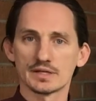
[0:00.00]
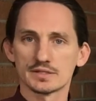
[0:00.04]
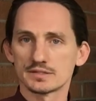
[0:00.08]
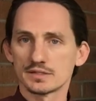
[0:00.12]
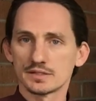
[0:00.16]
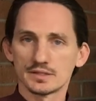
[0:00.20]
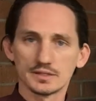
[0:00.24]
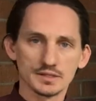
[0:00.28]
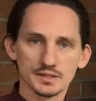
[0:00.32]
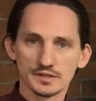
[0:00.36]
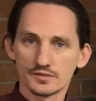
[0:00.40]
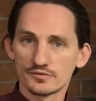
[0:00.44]

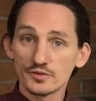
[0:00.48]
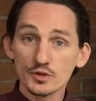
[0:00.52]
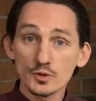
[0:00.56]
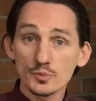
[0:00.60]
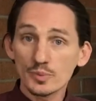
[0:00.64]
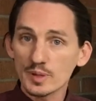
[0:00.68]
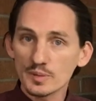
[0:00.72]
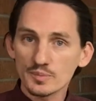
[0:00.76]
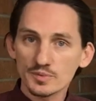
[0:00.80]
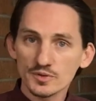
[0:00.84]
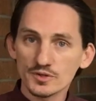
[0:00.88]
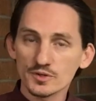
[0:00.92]
A few
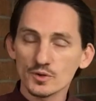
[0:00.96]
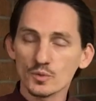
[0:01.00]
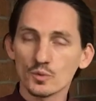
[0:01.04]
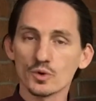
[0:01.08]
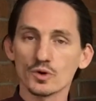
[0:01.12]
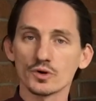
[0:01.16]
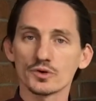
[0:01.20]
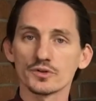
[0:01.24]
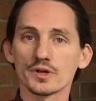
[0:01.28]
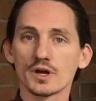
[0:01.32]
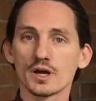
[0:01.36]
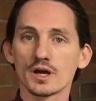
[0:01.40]
people in the
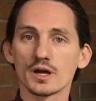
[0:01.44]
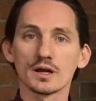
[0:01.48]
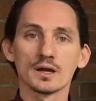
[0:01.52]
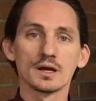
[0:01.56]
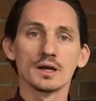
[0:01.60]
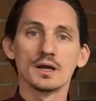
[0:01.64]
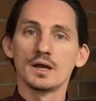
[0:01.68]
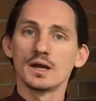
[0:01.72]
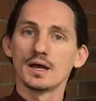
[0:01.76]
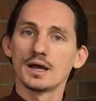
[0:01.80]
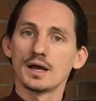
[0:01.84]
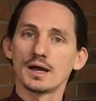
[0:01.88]
world are,
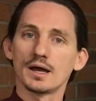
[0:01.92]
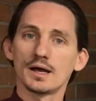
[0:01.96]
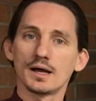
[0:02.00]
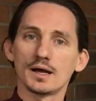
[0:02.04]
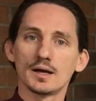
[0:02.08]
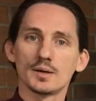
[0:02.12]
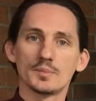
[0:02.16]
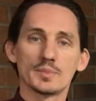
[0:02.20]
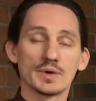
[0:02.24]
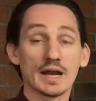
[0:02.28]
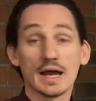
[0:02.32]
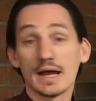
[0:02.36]

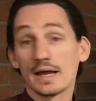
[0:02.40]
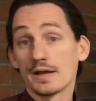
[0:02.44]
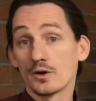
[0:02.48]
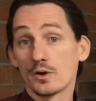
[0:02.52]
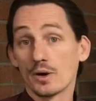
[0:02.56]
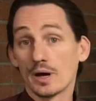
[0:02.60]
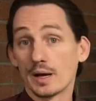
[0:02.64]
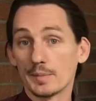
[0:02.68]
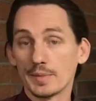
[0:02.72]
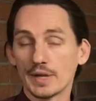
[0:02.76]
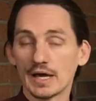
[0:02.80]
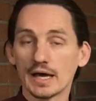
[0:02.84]
but I know
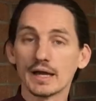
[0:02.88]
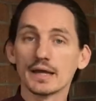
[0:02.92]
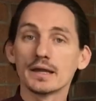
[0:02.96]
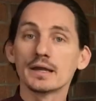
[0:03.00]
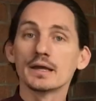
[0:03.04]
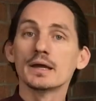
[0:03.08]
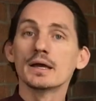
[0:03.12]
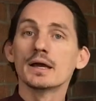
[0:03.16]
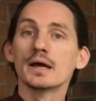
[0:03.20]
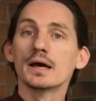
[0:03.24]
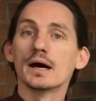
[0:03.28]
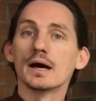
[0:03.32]
I'm
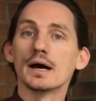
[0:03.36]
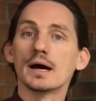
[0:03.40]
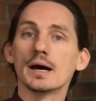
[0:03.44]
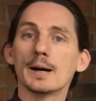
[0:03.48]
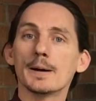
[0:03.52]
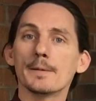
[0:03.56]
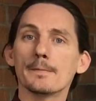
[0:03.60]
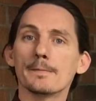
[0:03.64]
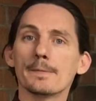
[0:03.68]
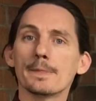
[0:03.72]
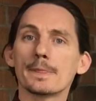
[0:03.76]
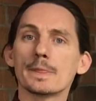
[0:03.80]
not.
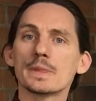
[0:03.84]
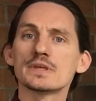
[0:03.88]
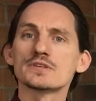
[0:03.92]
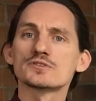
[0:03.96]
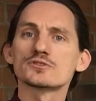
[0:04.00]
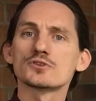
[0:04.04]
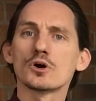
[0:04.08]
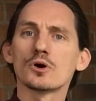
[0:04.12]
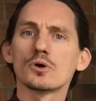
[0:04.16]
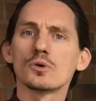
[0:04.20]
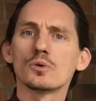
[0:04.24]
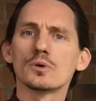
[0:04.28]

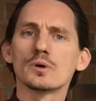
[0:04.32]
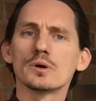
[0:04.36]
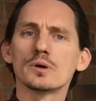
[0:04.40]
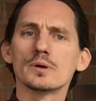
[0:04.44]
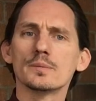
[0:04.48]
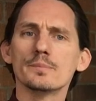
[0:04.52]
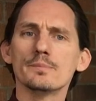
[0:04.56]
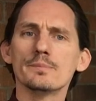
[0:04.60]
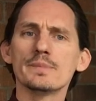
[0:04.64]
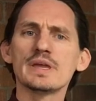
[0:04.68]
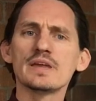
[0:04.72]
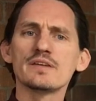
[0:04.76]
So
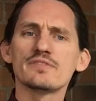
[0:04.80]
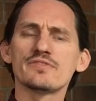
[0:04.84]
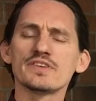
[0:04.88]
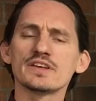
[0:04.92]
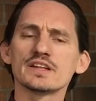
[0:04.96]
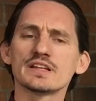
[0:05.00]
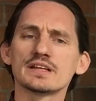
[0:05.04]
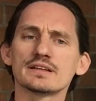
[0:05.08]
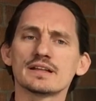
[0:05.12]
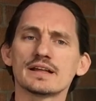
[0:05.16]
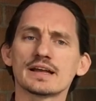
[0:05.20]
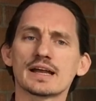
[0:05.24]
me
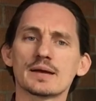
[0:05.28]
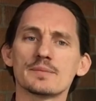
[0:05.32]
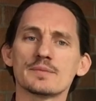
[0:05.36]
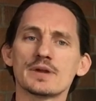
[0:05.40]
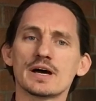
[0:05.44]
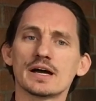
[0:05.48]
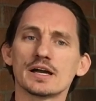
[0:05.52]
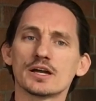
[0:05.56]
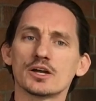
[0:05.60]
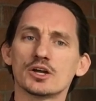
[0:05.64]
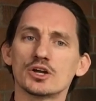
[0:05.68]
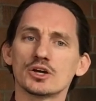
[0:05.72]
feeling like I'm
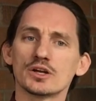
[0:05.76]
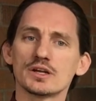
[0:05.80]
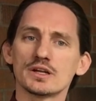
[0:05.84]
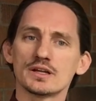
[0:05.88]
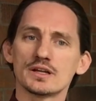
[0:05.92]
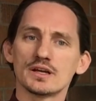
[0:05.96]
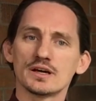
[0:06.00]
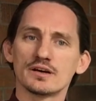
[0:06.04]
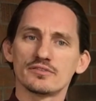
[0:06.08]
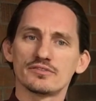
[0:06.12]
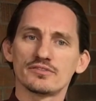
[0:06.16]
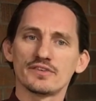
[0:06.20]
not good
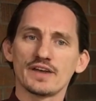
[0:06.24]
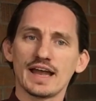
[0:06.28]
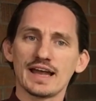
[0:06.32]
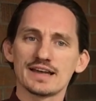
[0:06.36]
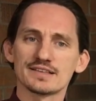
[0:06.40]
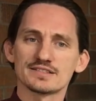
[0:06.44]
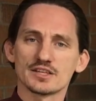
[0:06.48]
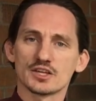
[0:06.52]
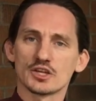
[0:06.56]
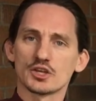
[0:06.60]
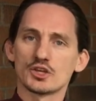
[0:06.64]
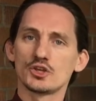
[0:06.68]
enough as
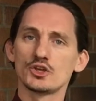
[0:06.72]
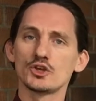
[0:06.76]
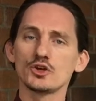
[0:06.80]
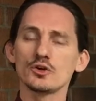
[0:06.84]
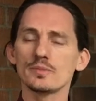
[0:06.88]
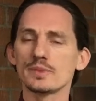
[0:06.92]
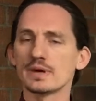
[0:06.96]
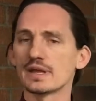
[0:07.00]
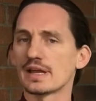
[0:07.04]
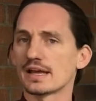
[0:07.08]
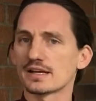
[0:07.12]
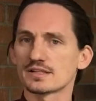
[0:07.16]
a
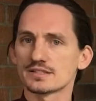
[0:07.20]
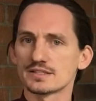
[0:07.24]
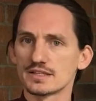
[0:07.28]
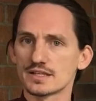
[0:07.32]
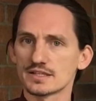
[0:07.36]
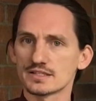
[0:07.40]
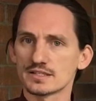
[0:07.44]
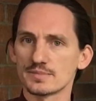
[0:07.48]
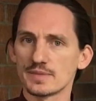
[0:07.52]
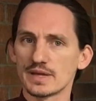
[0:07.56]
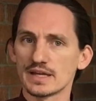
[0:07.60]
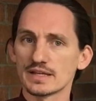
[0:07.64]
human actually
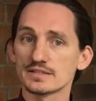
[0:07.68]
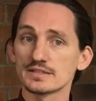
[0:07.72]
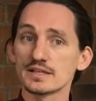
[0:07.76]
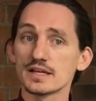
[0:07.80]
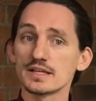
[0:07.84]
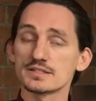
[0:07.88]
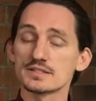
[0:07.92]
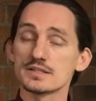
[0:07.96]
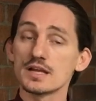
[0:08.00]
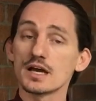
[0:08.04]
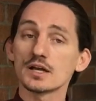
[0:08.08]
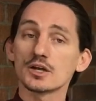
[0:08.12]
doesn't make sense.
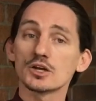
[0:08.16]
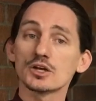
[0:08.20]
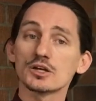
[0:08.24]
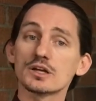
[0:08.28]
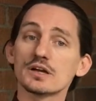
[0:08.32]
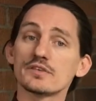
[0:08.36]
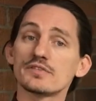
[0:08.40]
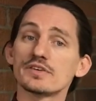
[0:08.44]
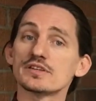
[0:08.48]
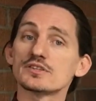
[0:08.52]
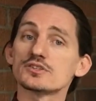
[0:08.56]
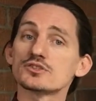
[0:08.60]
Not good
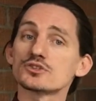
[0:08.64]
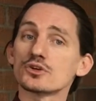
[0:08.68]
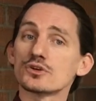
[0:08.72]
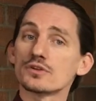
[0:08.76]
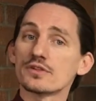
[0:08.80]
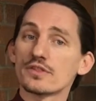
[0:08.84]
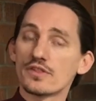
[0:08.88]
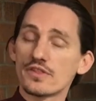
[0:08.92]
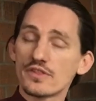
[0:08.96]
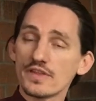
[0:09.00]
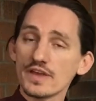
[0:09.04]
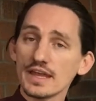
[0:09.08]
enough at certain
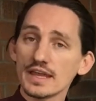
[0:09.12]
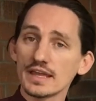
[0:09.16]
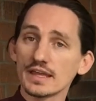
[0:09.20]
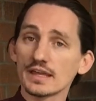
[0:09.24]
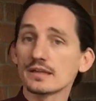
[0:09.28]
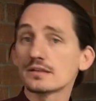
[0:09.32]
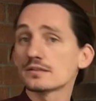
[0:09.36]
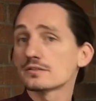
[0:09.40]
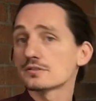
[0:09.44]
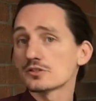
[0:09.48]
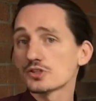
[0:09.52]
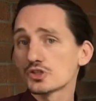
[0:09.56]

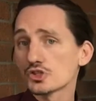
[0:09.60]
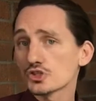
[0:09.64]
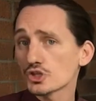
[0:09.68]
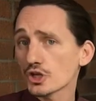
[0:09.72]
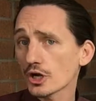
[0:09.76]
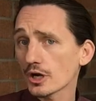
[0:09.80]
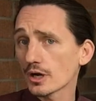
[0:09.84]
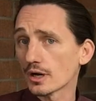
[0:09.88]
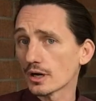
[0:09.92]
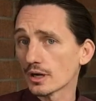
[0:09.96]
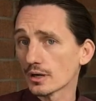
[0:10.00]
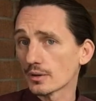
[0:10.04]
things,
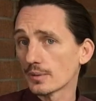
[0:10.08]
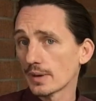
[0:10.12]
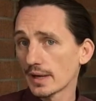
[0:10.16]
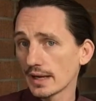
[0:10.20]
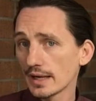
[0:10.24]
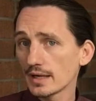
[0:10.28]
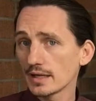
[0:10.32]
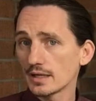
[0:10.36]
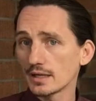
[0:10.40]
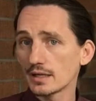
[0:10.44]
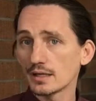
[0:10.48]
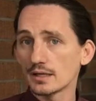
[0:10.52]
sure, right?
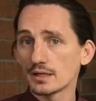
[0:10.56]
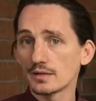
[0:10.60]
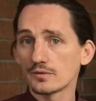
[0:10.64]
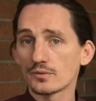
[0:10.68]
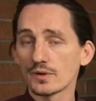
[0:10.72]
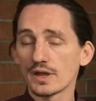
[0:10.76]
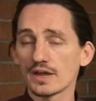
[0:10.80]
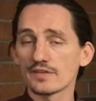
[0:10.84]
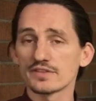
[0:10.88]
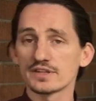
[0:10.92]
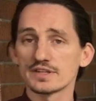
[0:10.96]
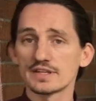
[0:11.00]
If we
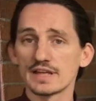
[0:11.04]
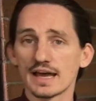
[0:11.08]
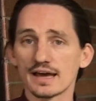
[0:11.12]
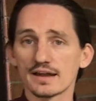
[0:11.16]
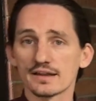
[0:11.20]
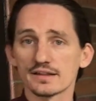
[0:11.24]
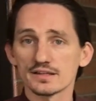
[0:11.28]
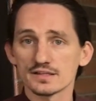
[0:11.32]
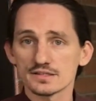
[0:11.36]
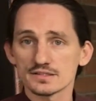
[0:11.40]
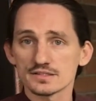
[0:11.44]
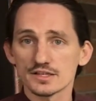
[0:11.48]
have the data
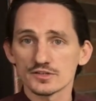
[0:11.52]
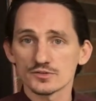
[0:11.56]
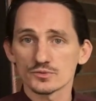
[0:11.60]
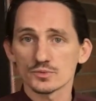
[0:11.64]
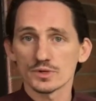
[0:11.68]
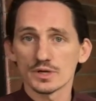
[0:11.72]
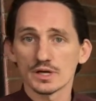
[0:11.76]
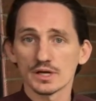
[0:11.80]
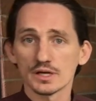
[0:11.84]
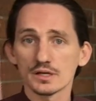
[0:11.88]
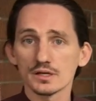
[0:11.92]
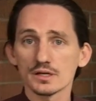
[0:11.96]
that says we're
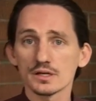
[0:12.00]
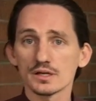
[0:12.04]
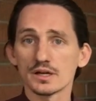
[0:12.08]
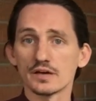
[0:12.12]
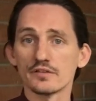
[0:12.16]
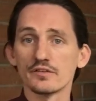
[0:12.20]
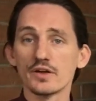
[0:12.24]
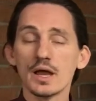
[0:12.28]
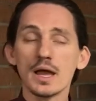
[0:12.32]
not good enough.